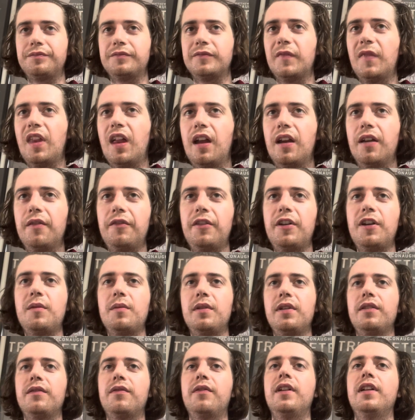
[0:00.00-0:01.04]
not a very
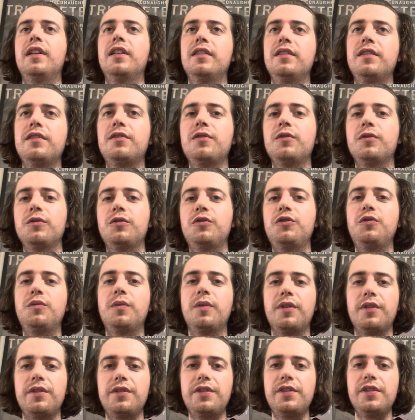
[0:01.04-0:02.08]
big fan of this whole
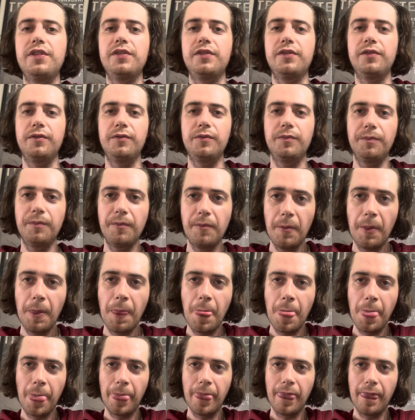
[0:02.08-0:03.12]
two-party system.
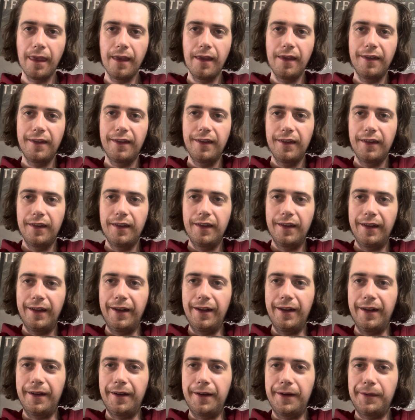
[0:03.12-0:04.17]

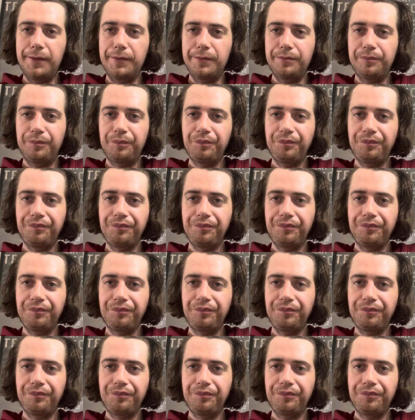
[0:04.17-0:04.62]
And